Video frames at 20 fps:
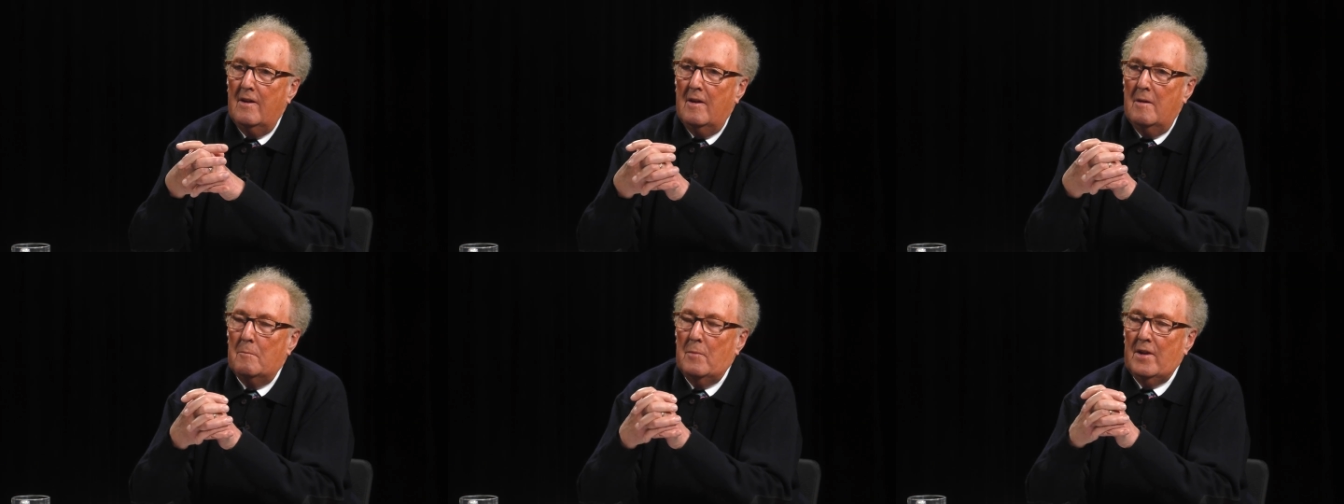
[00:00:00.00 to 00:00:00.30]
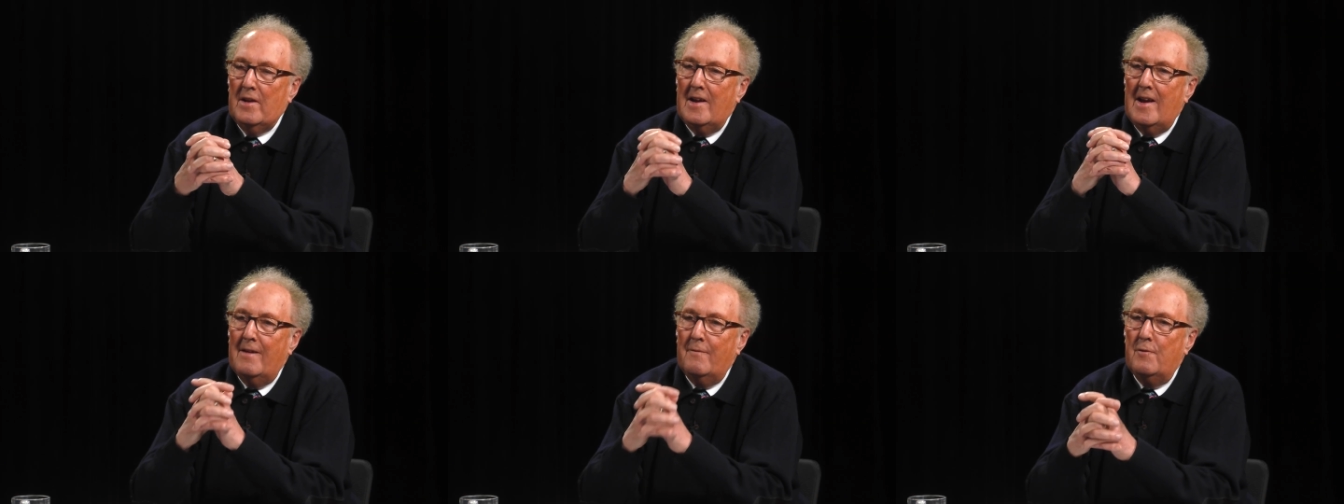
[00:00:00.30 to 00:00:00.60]

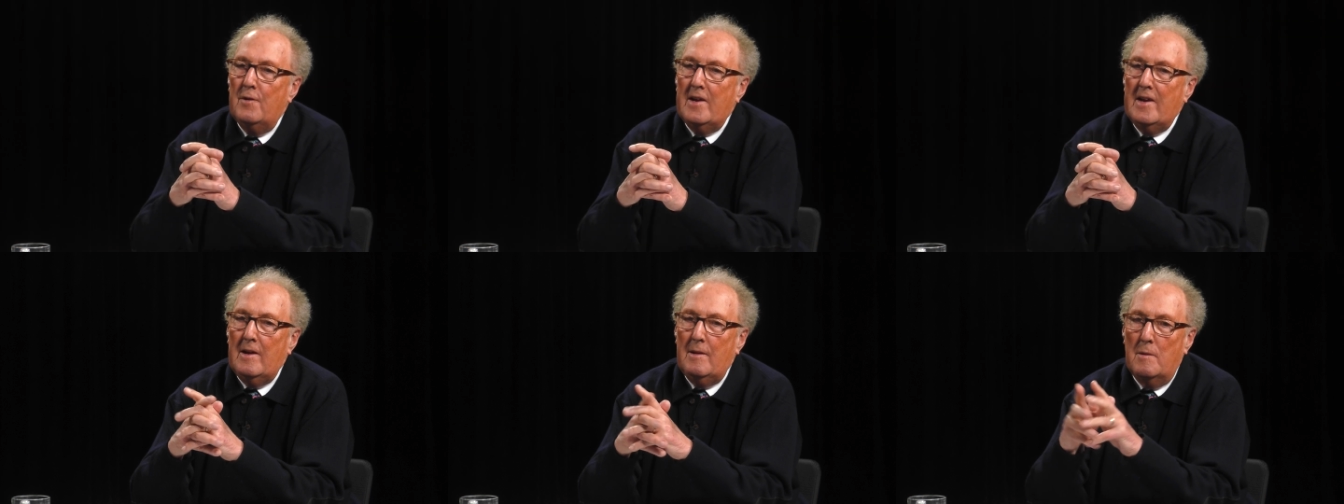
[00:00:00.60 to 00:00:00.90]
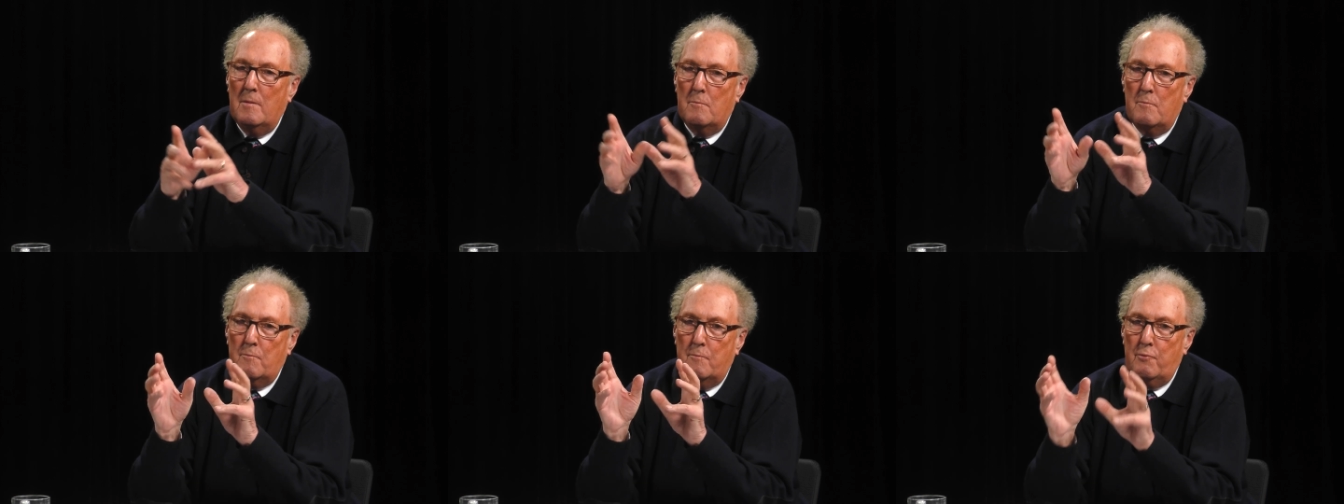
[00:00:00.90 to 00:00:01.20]
But every
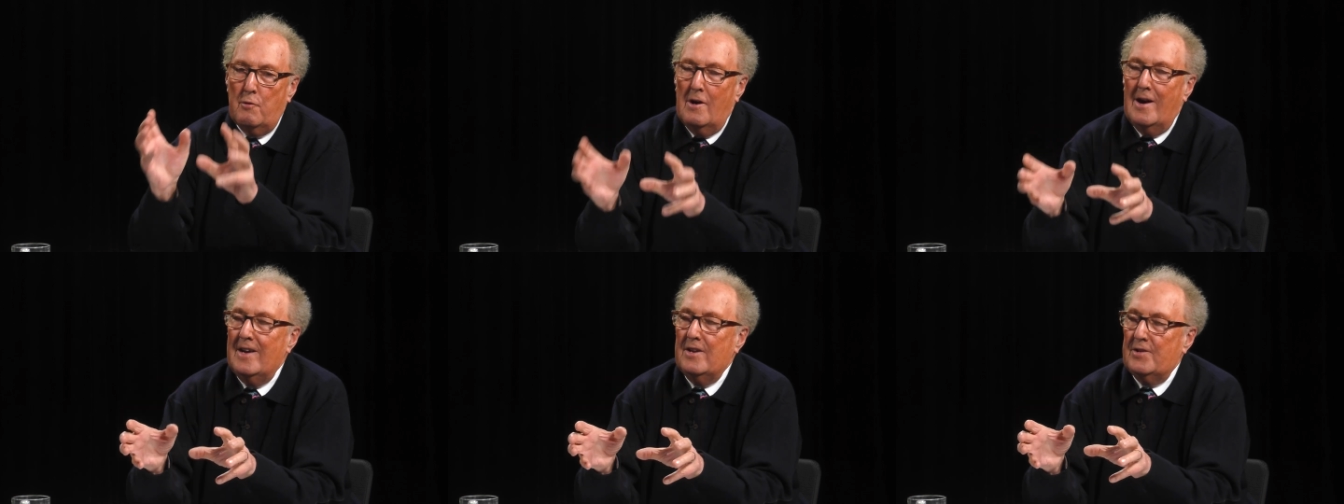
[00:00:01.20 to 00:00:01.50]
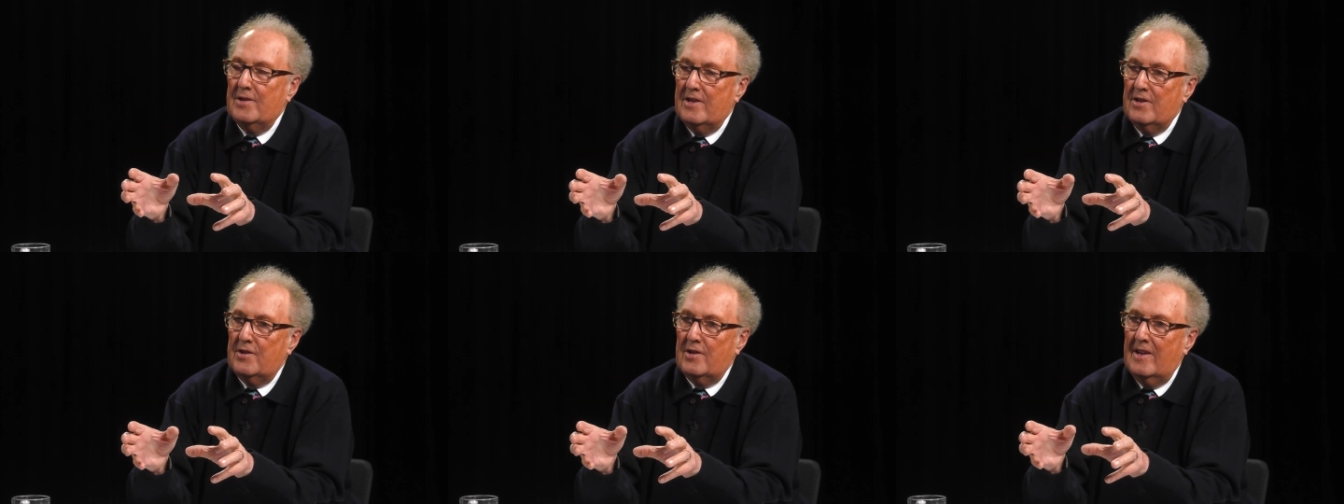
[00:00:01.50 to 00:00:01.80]

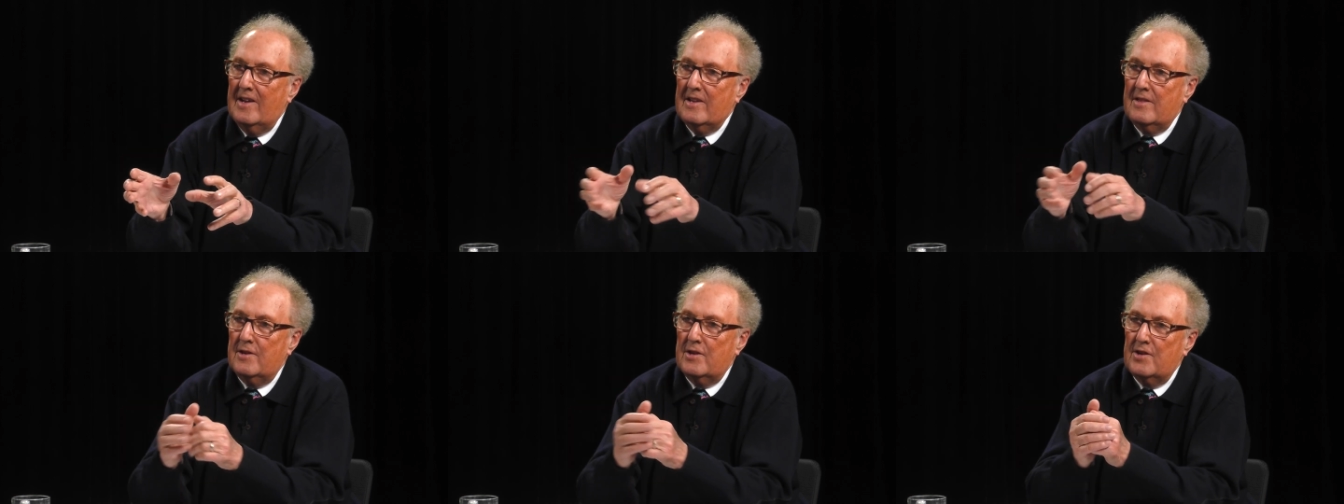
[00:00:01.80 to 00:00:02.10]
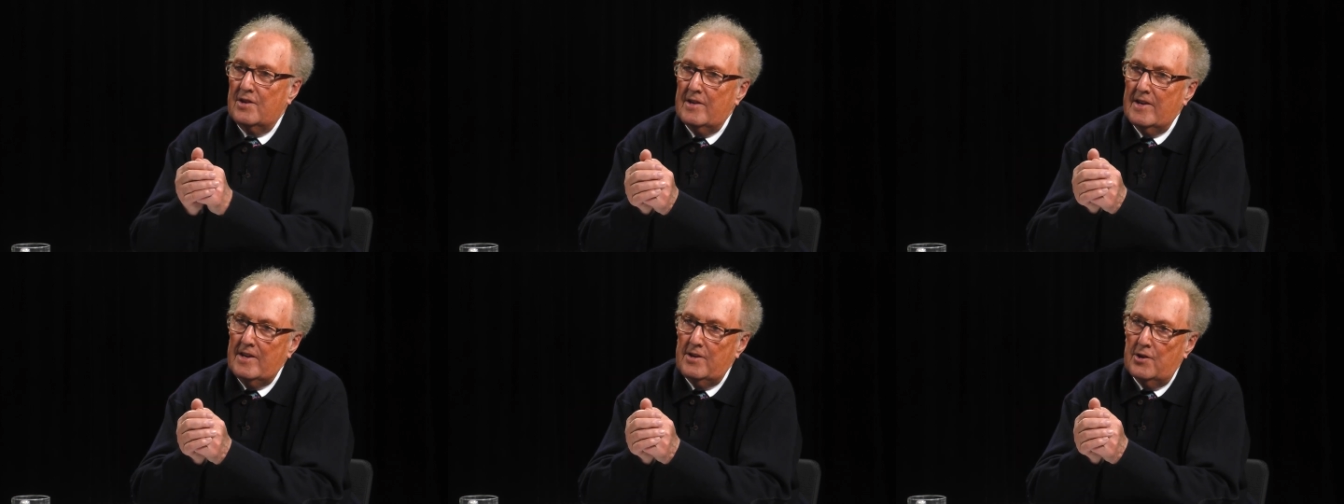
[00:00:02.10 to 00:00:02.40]
process like
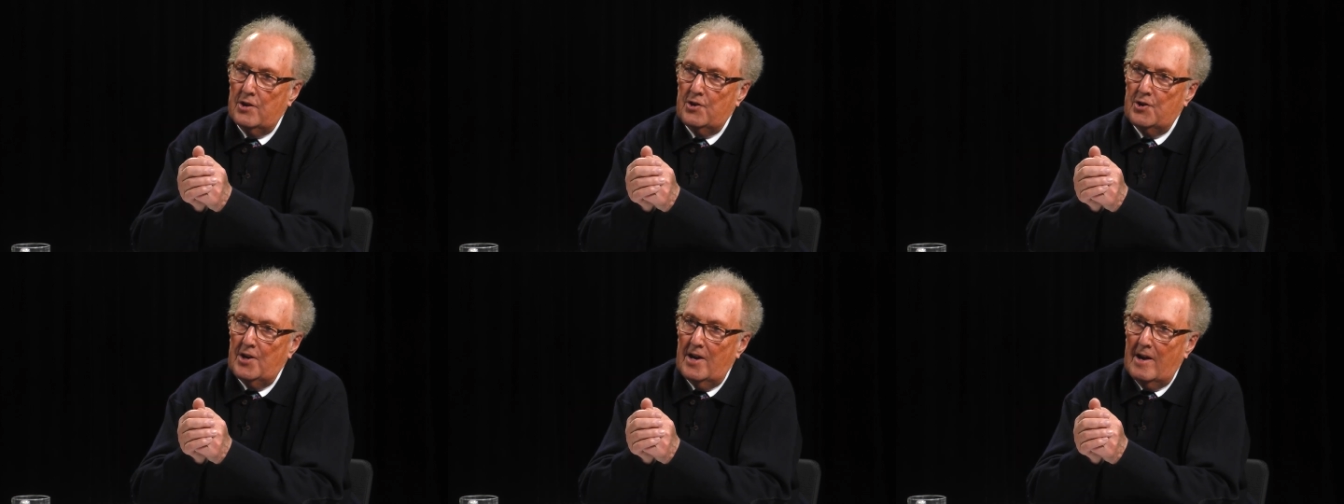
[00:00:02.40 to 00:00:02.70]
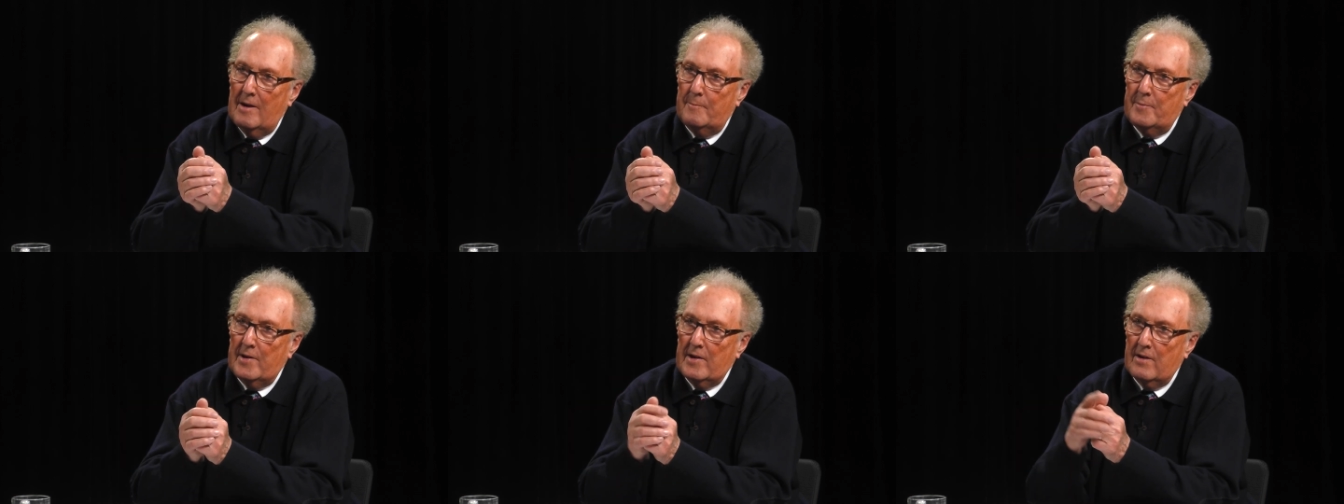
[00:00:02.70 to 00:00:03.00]
this needs a
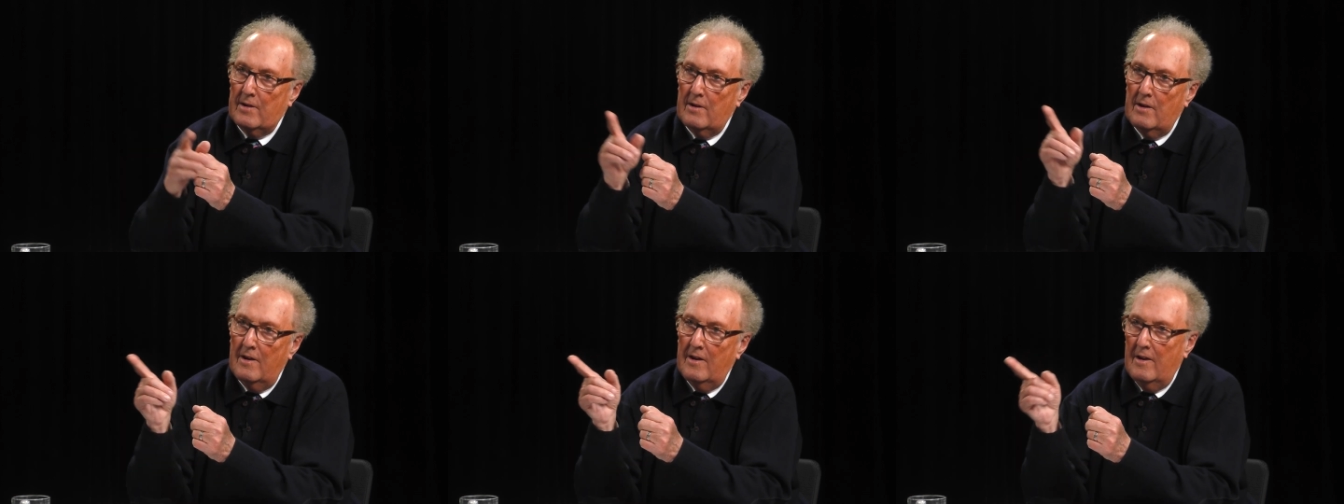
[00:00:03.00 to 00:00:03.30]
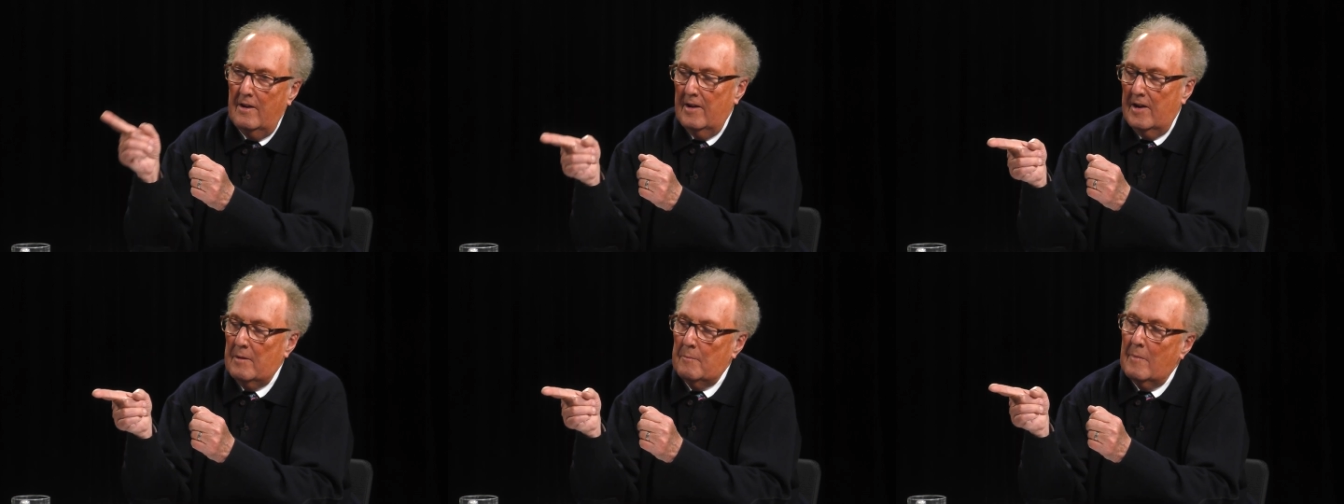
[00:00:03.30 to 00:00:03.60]
champion,
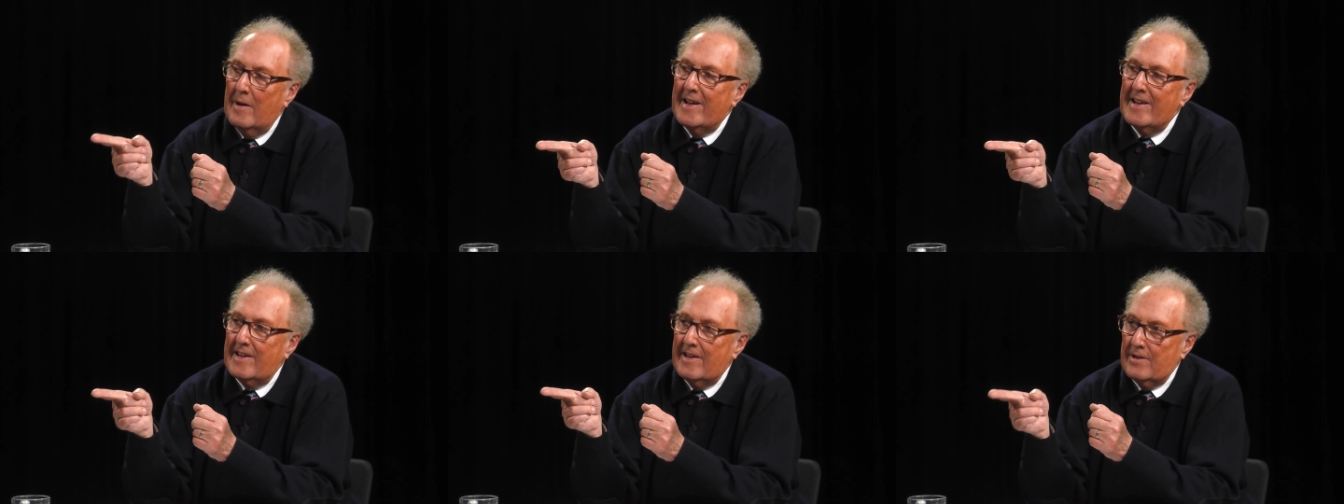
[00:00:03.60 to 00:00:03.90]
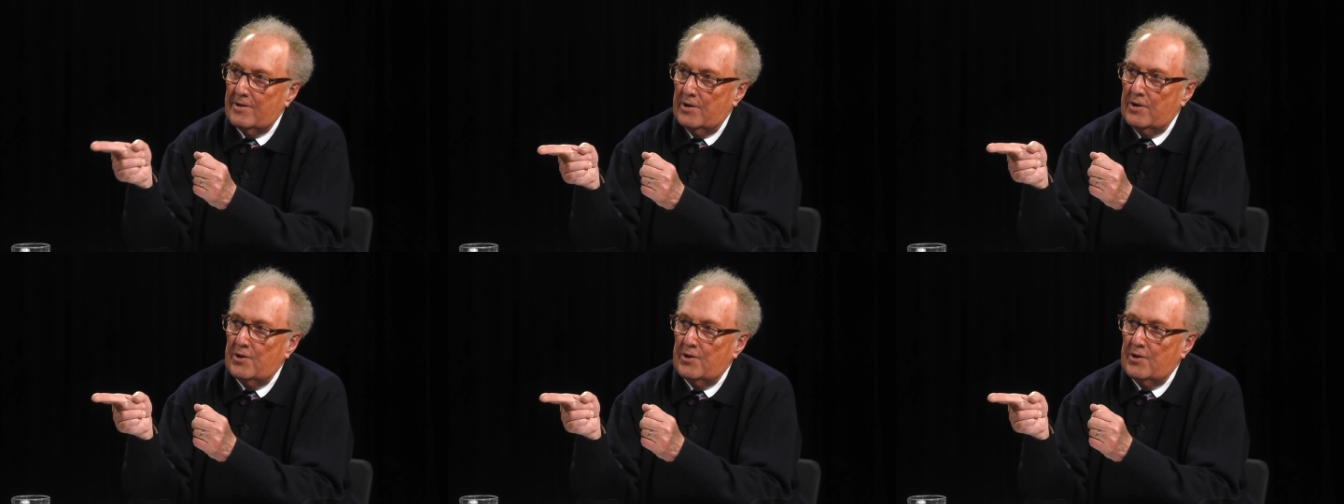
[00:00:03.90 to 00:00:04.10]
and Mike is a